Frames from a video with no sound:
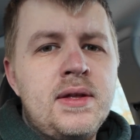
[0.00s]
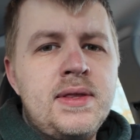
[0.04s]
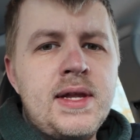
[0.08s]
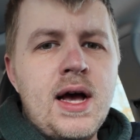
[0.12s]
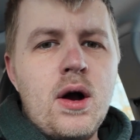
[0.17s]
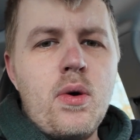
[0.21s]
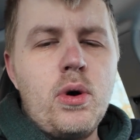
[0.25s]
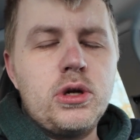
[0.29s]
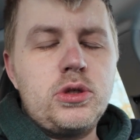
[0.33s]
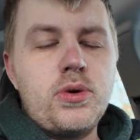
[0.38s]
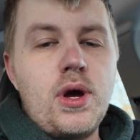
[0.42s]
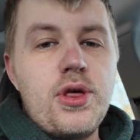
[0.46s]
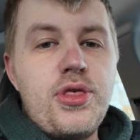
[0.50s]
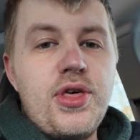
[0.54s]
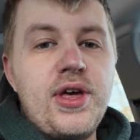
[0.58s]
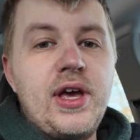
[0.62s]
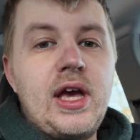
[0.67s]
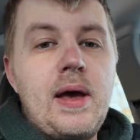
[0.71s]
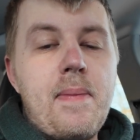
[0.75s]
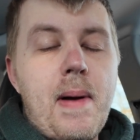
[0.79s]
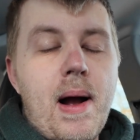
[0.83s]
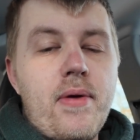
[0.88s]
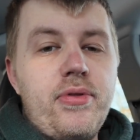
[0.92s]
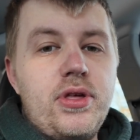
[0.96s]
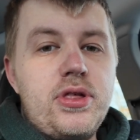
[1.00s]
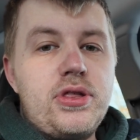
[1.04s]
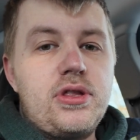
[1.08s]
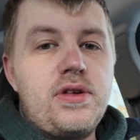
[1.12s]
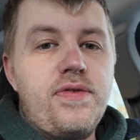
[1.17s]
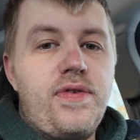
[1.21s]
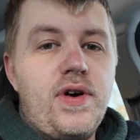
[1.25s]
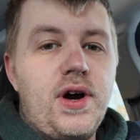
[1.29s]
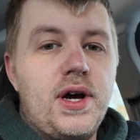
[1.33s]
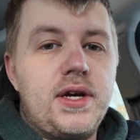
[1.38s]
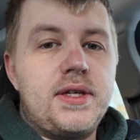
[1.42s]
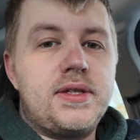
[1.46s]
Now, what do I think about this
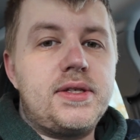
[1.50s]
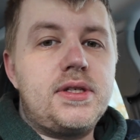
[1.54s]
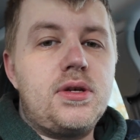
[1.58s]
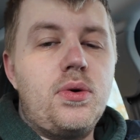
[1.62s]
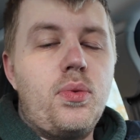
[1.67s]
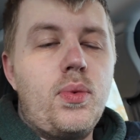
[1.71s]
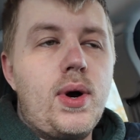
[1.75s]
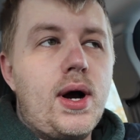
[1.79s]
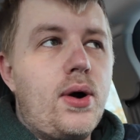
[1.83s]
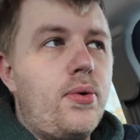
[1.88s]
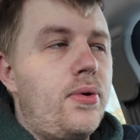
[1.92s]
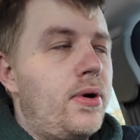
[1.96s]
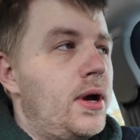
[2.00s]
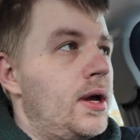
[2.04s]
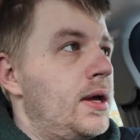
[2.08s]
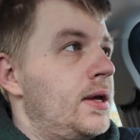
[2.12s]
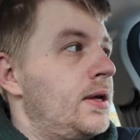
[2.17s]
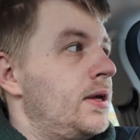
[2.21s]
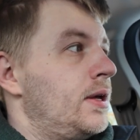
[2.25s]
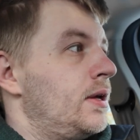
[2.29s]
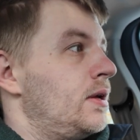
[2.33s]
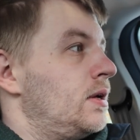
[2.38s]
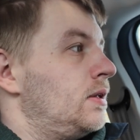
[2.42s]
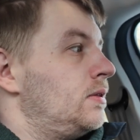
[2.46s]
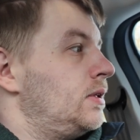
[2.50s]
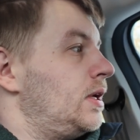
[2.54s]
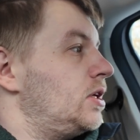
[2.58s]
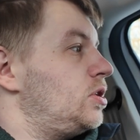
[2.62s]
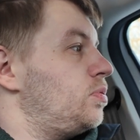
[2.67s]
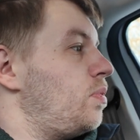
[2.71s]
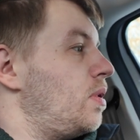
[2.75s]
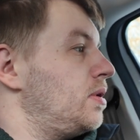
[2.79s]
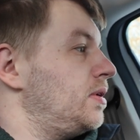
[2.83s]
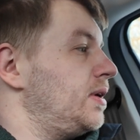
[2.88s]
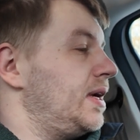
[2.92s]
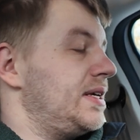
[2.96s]
device? Well,
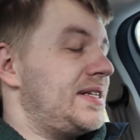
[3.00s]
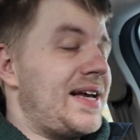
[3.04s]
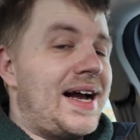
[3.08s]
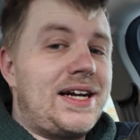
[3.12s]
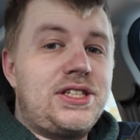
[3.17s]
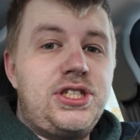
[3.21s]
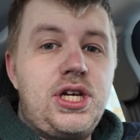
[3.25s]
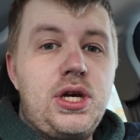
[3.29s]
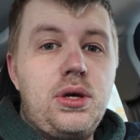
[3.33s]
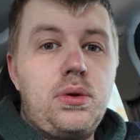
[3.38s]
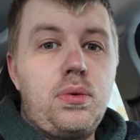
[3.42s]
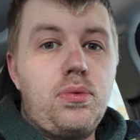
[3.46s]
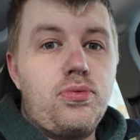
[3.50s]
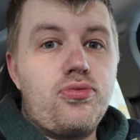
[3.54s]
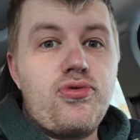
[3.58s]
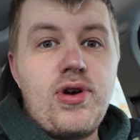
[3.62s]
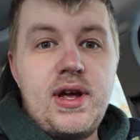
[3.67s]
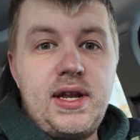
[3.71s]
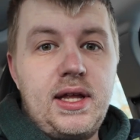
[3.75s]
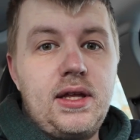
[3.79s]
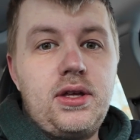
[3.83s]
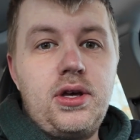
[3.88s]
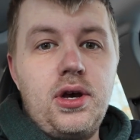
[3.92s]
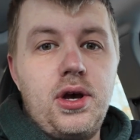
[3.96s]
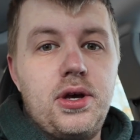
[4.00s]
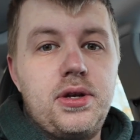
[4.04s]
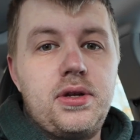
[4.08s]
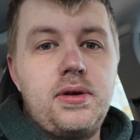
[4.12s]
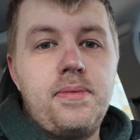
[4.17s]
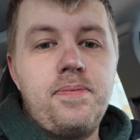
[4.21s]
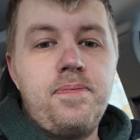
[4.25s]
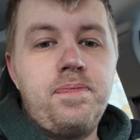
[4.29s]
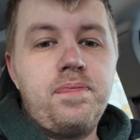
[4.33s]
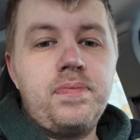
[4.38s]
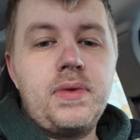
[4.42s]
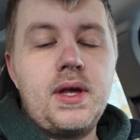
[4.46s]
this one is actually really good.
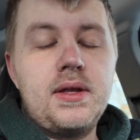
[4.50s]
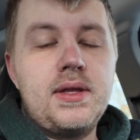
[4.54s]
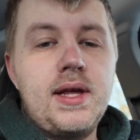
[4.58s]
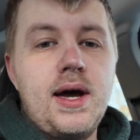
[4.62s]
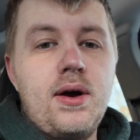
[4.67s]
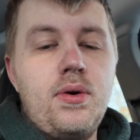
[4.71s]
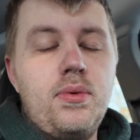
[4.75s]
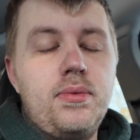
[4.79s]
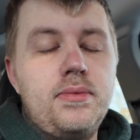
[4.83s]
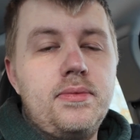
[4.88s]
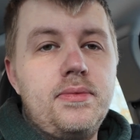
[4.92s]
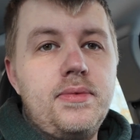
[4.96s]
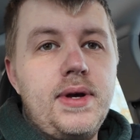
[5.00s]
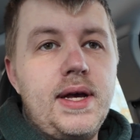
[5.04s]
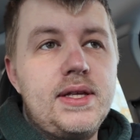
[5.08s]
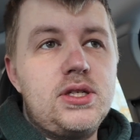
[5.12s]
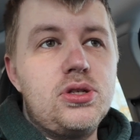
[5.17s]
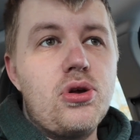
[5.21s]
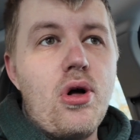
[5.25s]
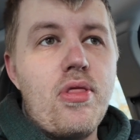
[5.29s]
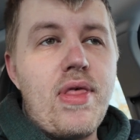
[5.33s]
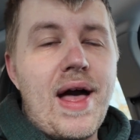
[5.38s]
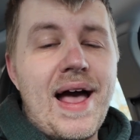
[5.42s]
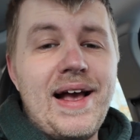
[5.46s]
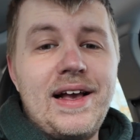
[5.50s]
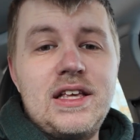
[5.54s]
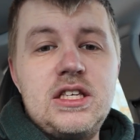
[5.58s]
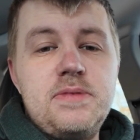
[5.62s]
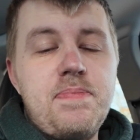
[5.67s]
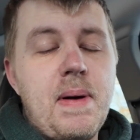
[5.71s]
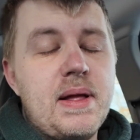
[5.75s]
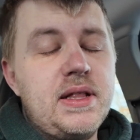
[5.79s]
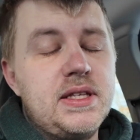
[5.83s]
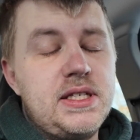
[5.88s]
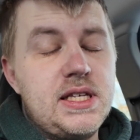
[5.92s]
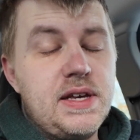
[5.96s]
Now, it's not that
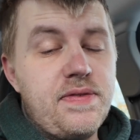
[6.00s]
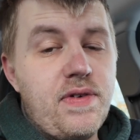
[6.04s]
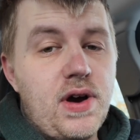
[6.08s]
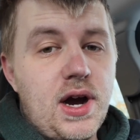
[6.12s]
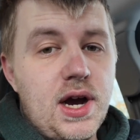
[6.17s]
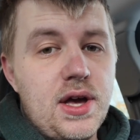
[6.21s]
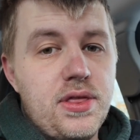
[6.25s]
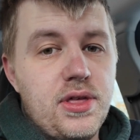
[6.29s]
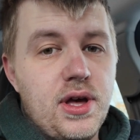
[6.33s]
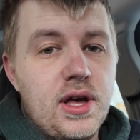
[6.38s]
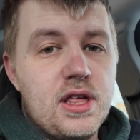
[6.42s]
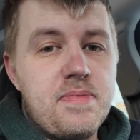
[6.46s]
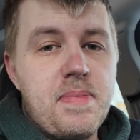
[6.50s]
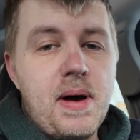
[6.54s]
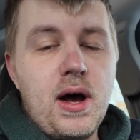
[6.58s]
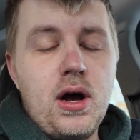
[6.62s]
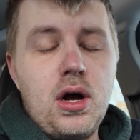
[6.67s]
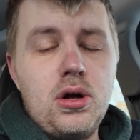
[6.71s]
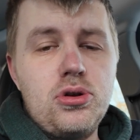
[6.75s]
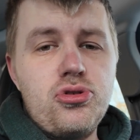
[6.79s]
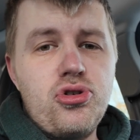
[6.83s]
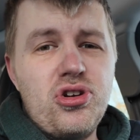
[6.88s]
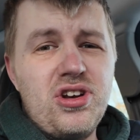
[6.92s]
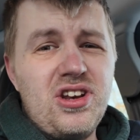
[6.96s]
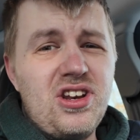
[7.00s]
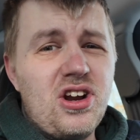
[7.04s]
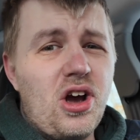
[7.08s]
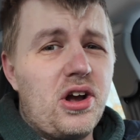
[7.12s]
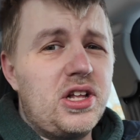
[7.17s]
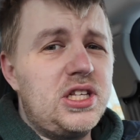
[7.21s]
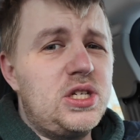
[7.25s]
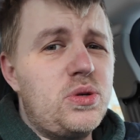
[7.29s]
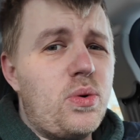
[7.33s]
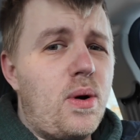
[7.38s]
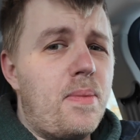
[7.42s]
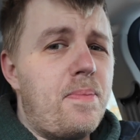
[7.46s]
expensive either. It's about
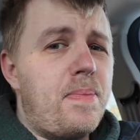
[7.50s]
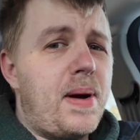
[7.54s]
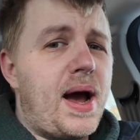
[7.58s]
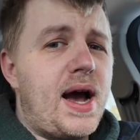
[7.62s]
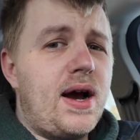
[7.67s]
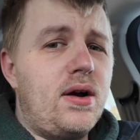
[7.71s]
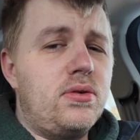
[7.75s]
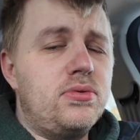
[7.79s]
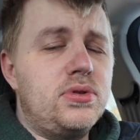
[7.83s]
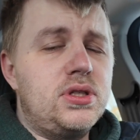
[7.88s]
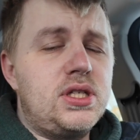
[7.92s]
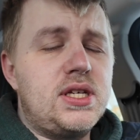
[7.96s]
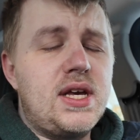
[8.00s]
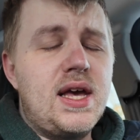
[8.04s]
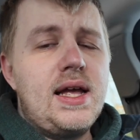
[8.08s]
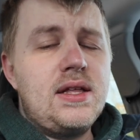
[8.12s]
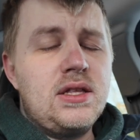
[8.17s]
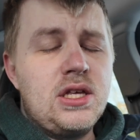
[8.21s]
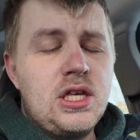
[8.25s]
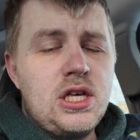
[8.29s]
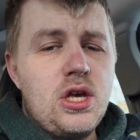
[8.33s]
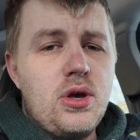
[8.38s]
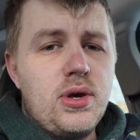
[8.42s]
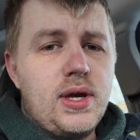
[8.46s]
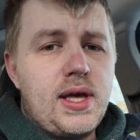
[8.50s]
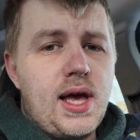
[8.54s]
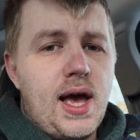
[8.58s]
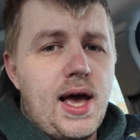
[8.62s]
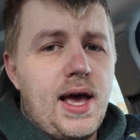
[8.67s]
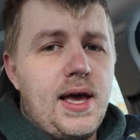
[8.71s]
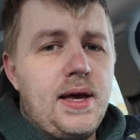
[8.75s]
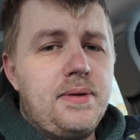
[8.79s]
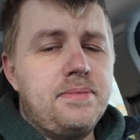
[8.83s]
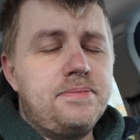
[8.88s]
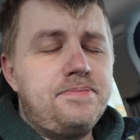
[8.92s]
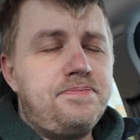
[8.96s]
£191 in the
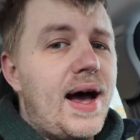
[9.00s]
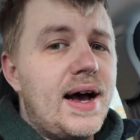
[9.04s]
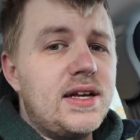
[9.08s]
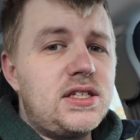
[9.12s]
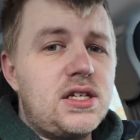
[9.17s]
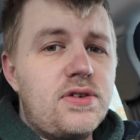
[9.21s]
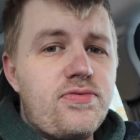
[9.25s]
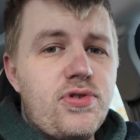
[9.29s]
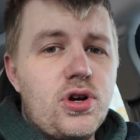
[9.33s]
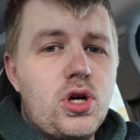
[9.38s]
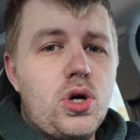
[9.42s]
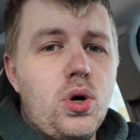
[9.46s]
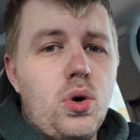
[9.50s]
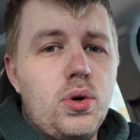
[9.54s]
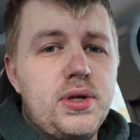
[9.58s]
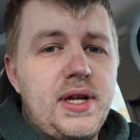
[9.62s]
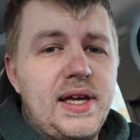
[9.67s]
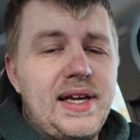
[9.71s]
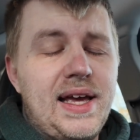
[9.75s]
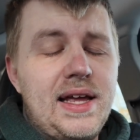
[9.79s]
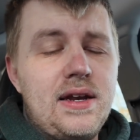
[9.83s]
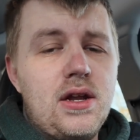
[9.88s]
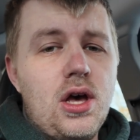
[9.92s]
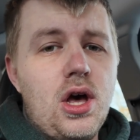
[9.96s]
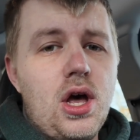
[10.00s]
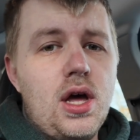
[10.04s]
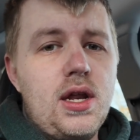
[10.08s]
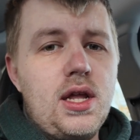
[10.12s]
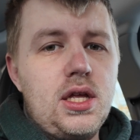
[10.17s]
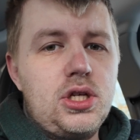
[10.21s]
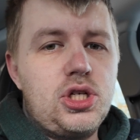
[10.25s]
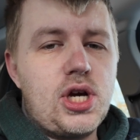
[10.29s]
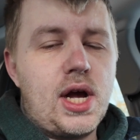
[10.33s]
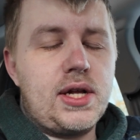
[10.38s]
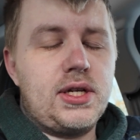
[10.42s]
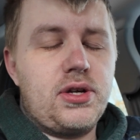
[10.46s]
UK. As of recording in
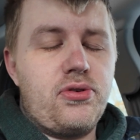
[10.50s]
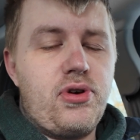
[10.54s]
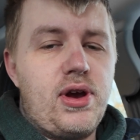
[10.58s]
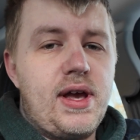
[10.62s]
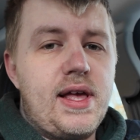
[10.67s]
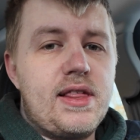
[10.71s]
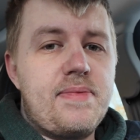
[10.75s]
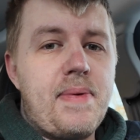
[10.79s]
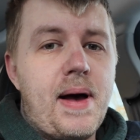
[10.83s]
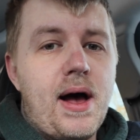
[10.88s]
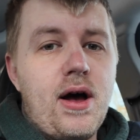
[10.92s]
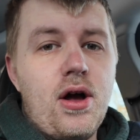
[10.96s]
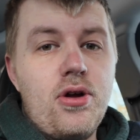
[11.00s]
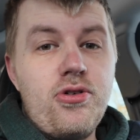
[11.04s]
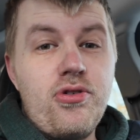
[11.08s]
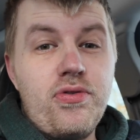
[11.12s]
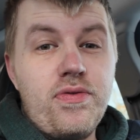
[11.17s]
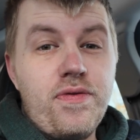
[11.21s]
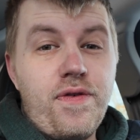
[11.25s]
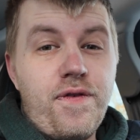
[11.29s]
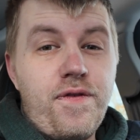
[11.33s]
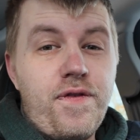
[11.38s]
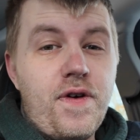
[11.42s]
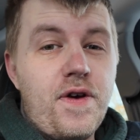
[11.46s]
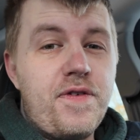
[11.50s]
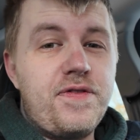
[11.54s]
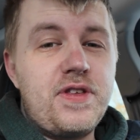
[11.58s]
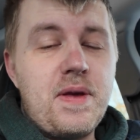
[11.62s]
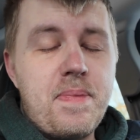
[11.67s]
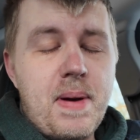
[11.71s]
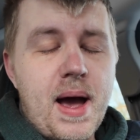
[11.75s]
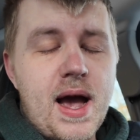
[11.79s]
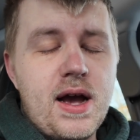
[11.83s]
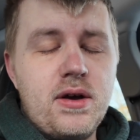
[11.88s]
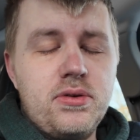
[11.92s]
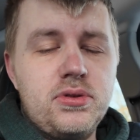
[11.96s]
early January, it's about
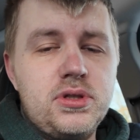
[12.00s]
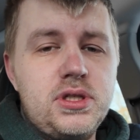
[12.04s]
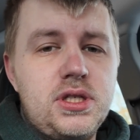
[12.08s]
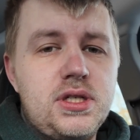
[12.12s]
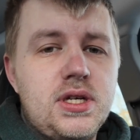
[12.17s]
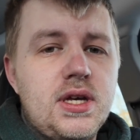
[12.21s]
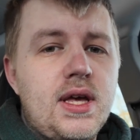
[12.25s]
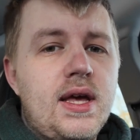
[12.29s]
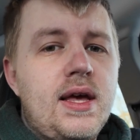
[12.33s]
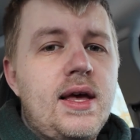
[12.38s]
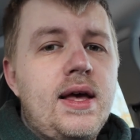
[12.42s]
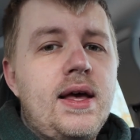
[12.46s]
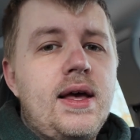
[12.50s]
£150.